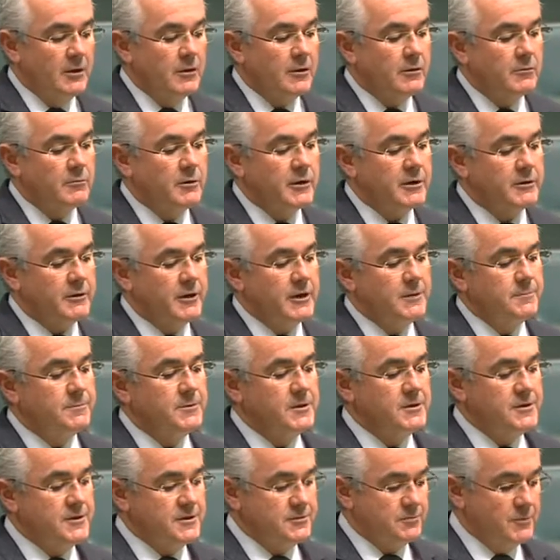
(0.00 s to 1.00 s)

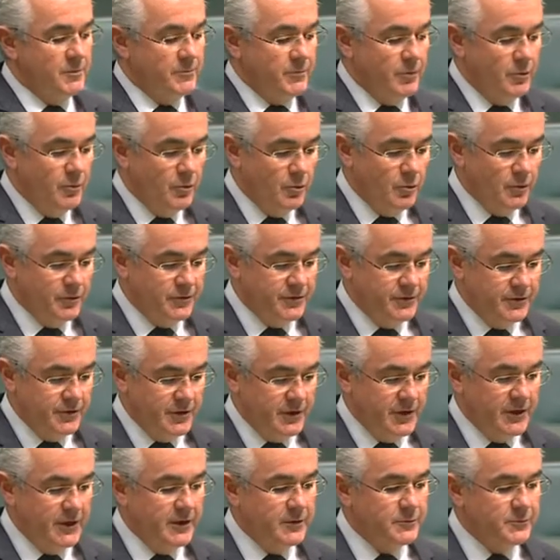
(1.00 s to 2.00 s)
Regrettably, this report
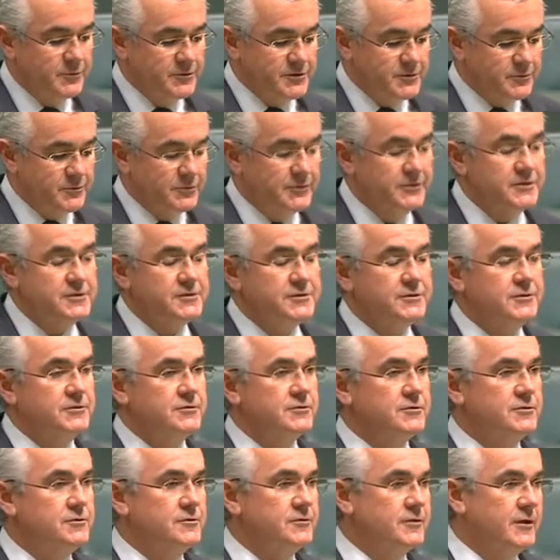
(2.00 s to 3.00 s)
was released in
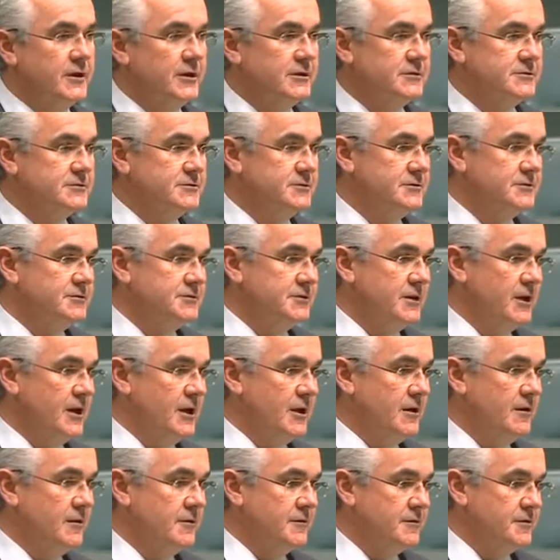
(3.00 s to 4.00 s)

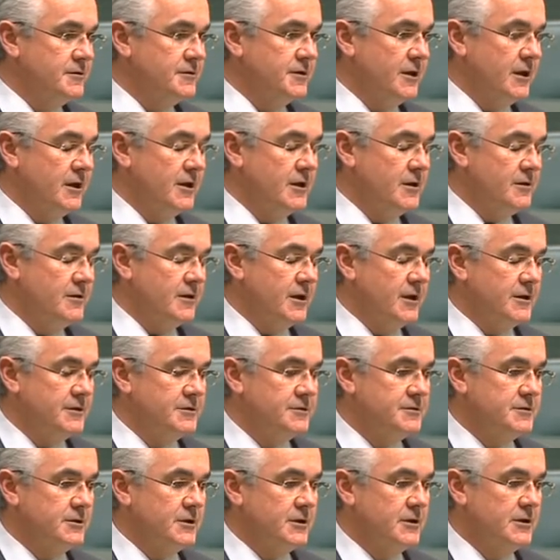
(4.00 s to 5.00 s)
2010, the day
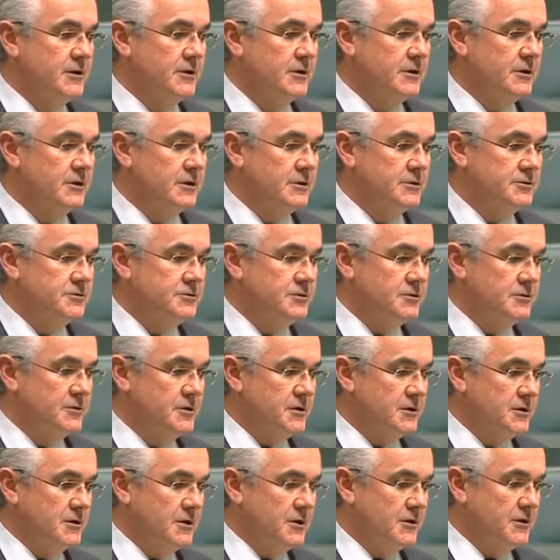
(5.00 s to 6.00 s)
that
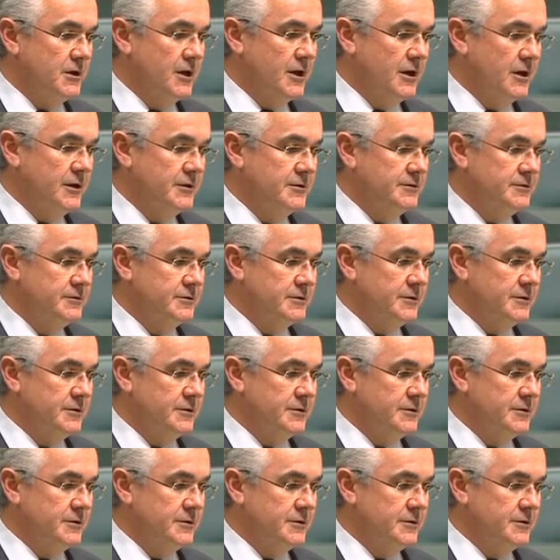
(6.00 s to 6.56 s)
Julia Gillard